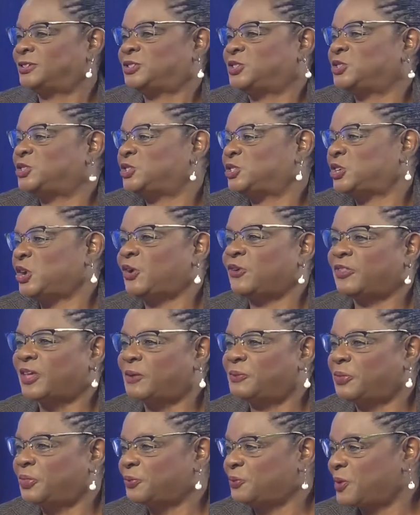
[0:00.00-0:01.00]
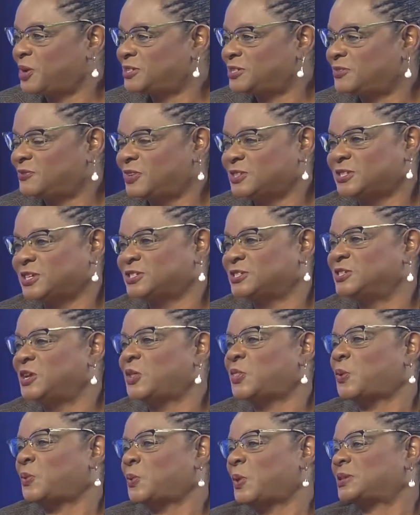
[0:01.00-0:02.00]
should share that with the rest of us, because
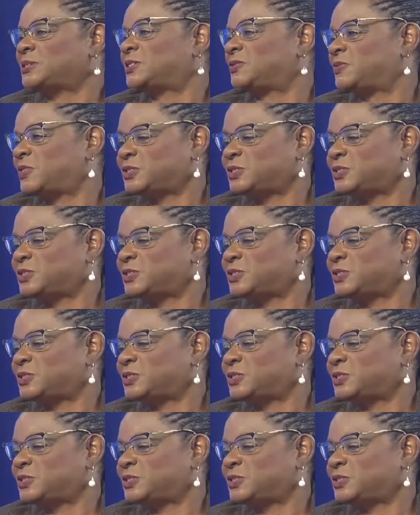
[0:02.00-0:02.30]
none of the rest